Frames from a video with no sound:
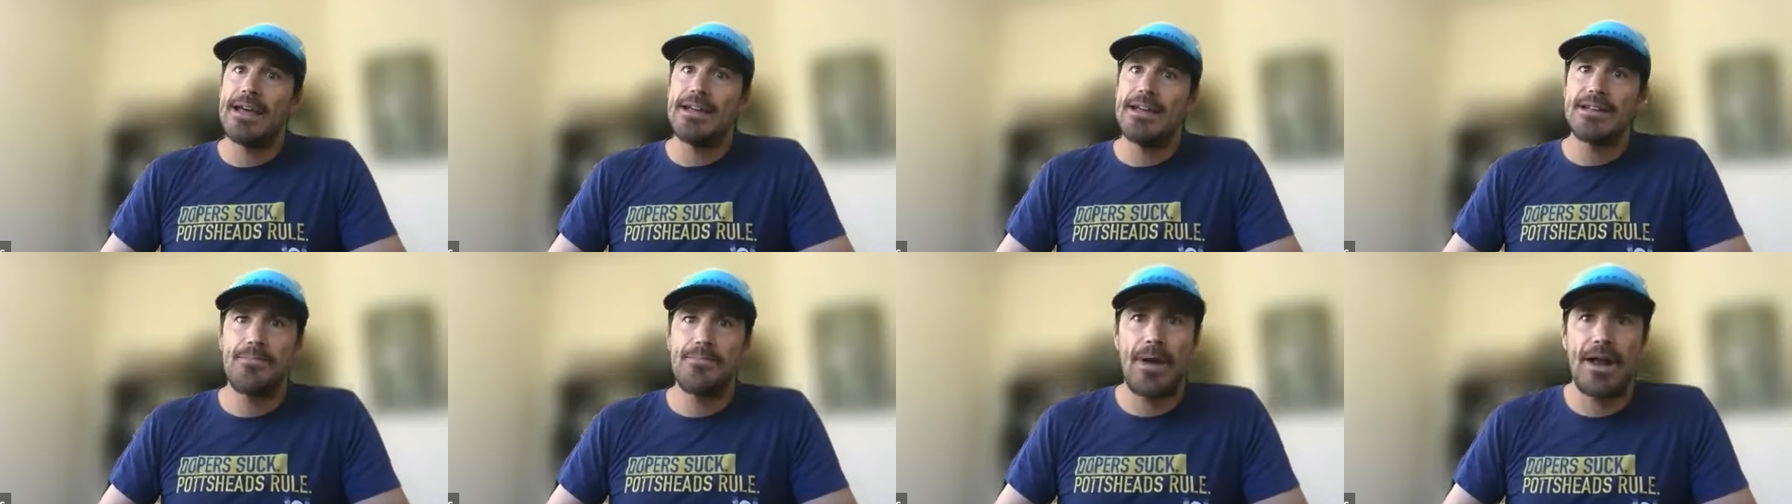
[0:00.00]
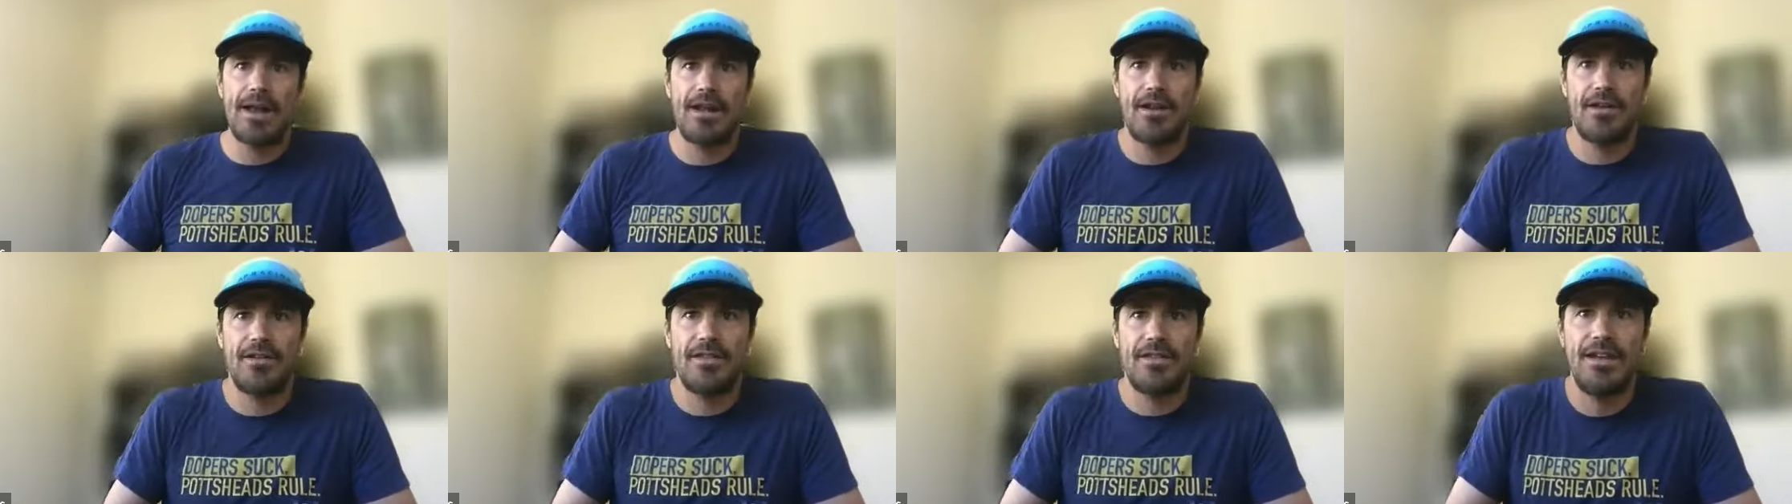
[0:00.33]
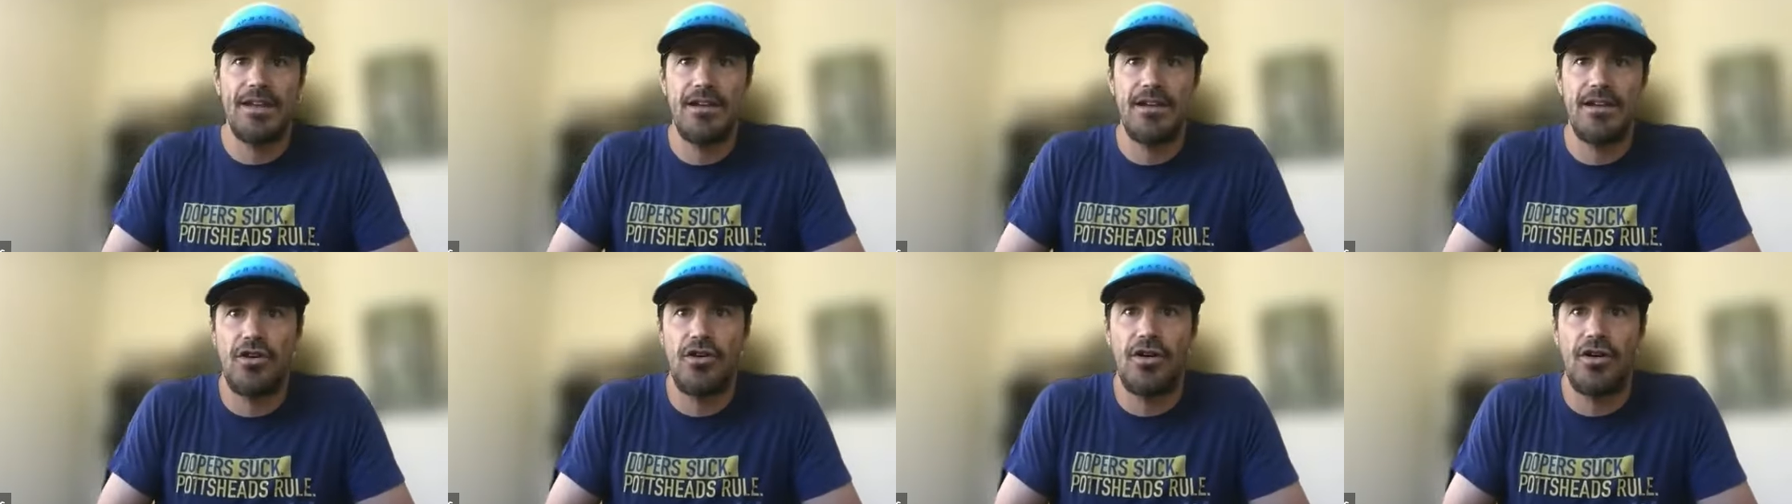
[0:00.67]
depending on the
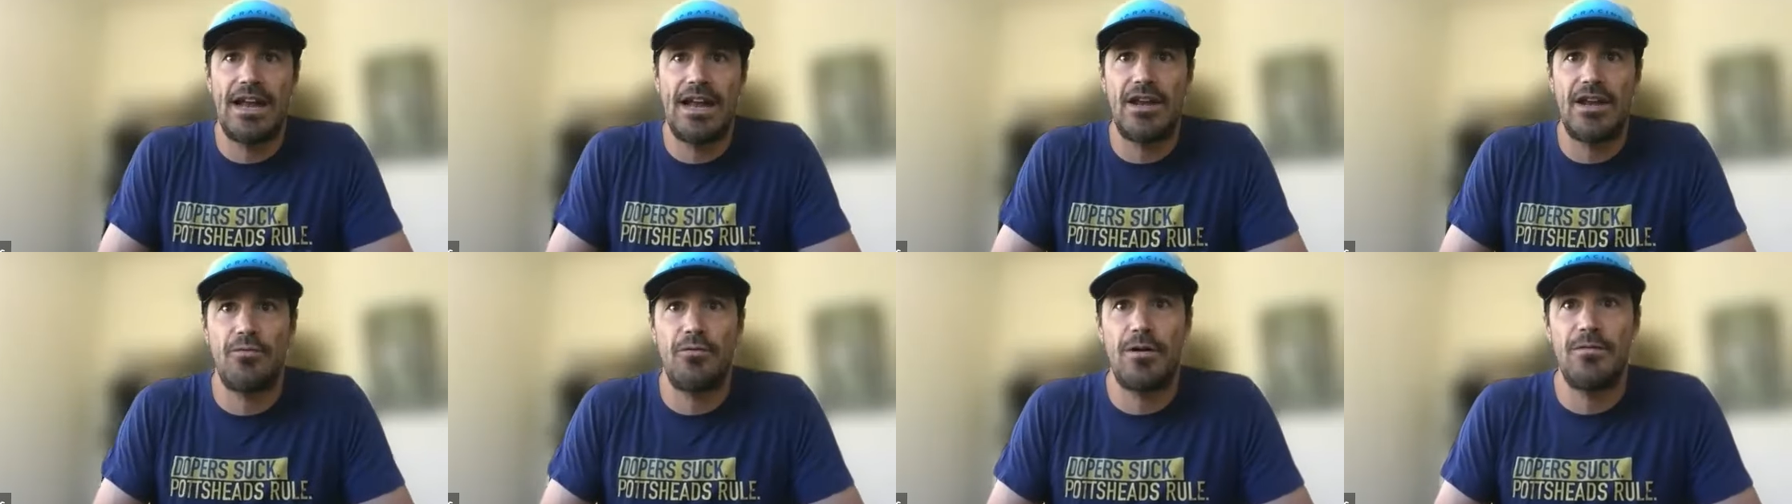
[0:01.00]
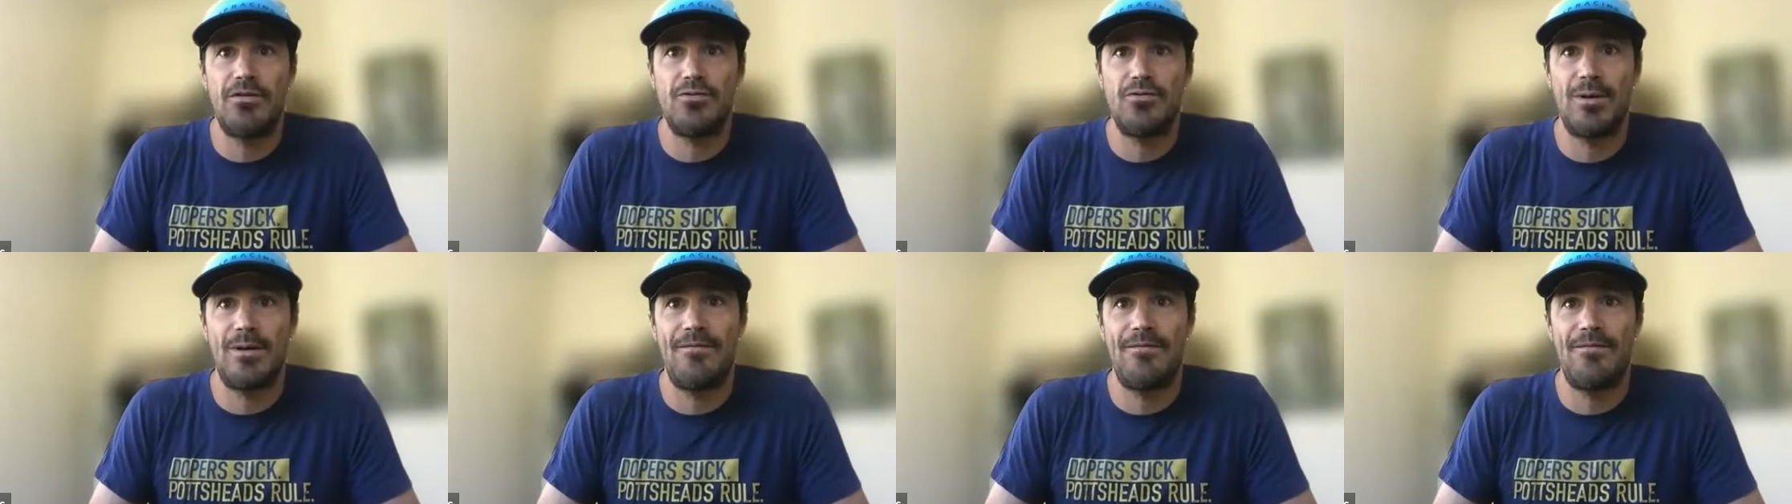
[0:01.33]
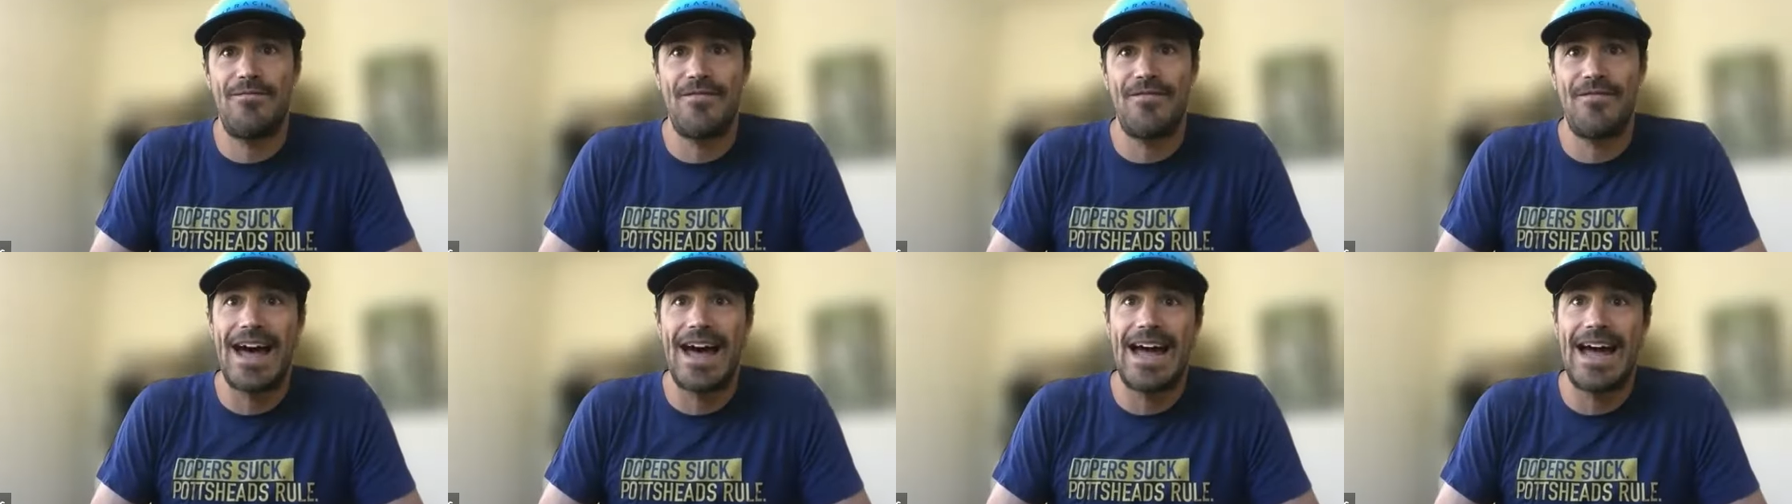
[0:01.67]
hill, anywhere between
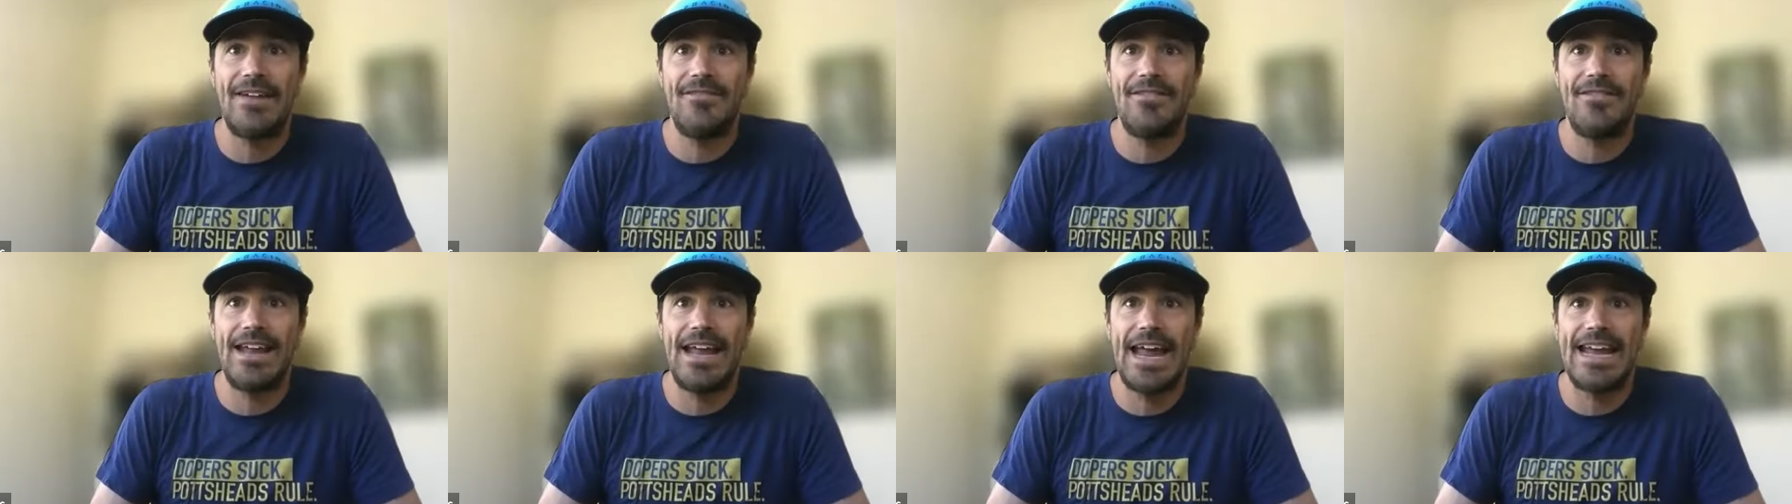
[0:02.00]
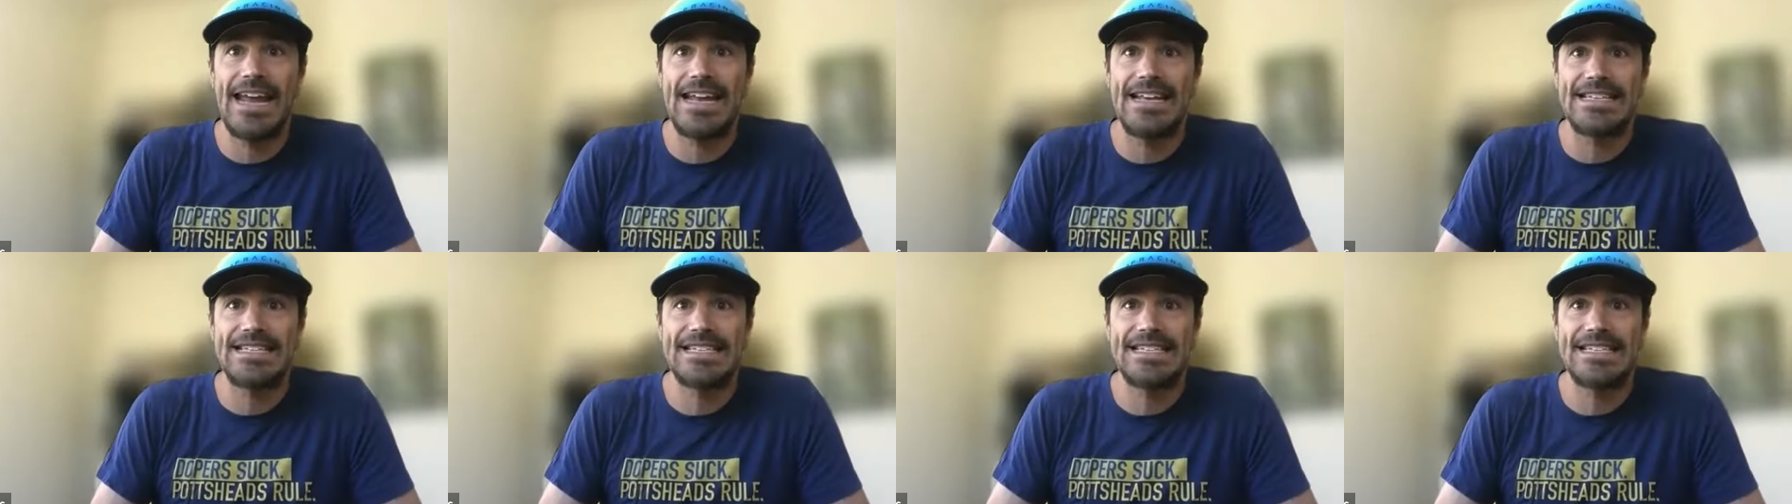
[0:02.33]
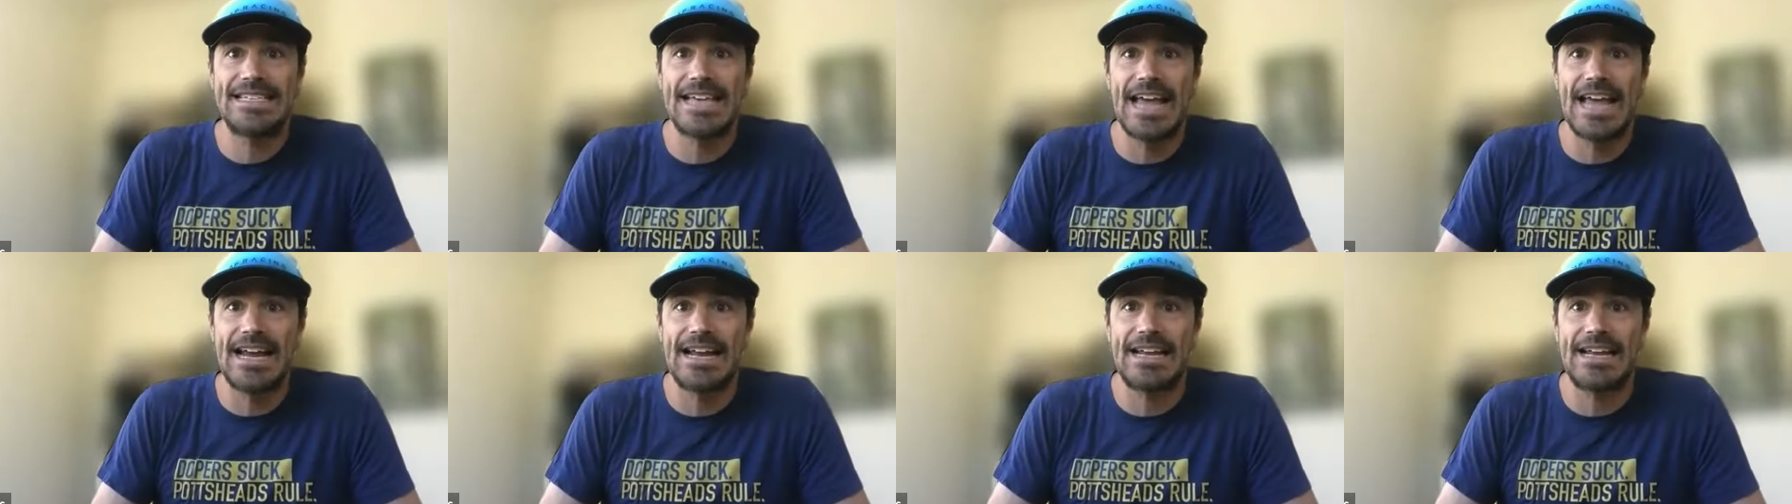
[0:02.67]
5 to 8
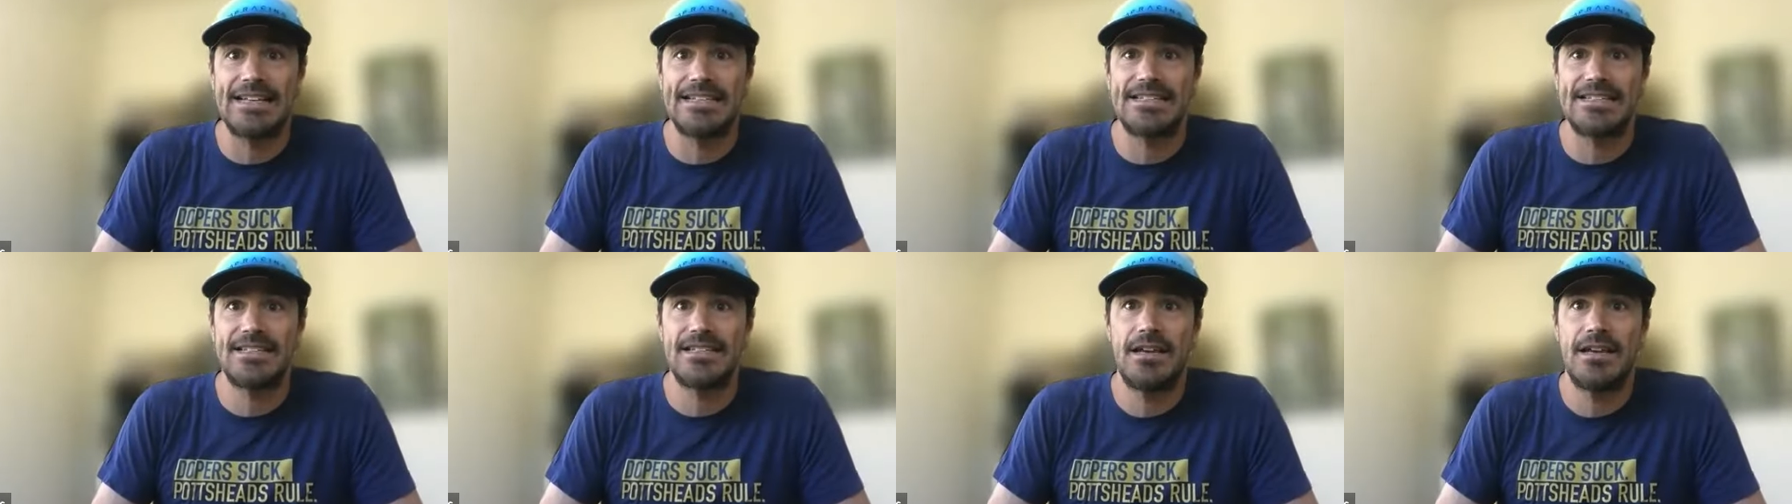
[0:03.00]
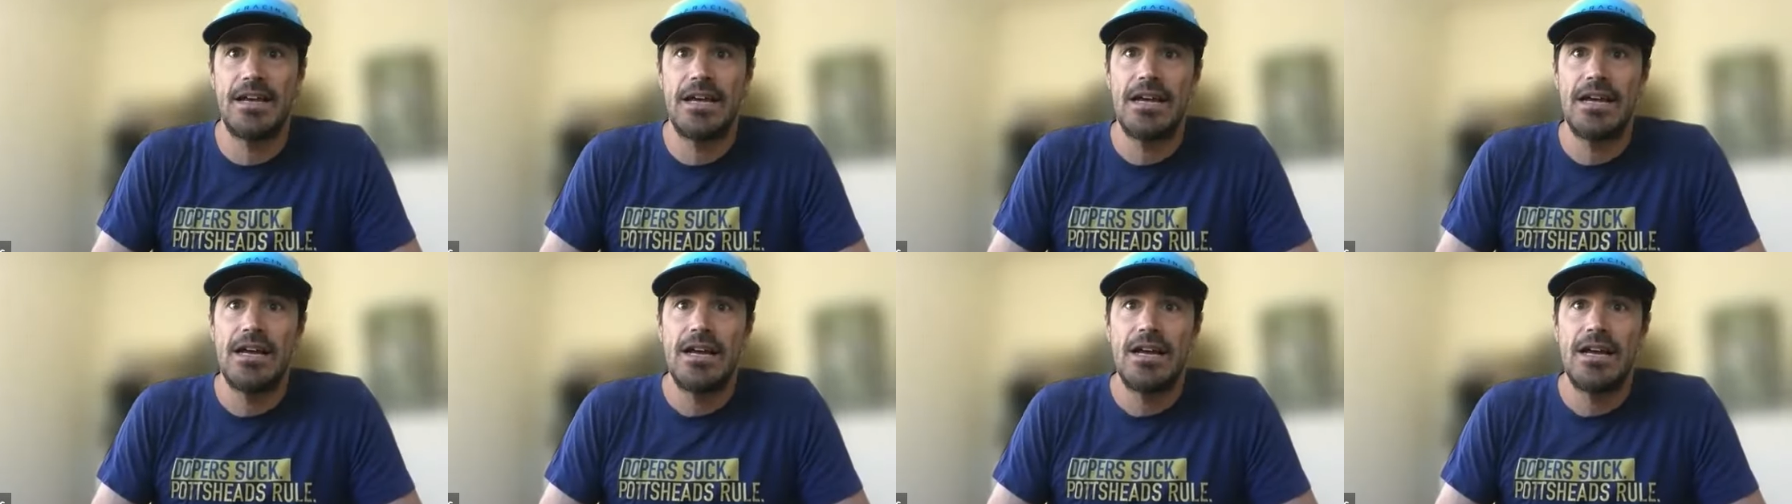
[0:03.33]
seconds.